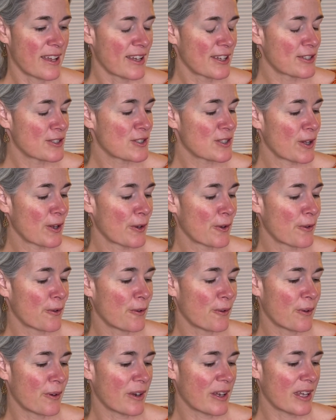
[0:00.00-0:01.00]

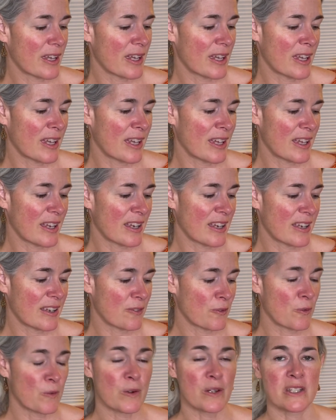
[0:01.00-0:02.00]
So it
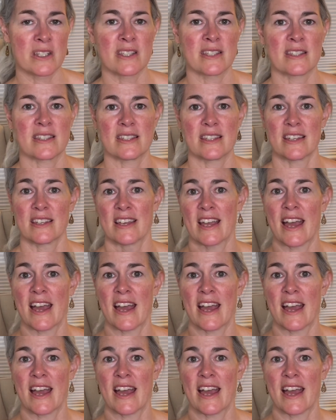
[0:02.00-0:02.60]
was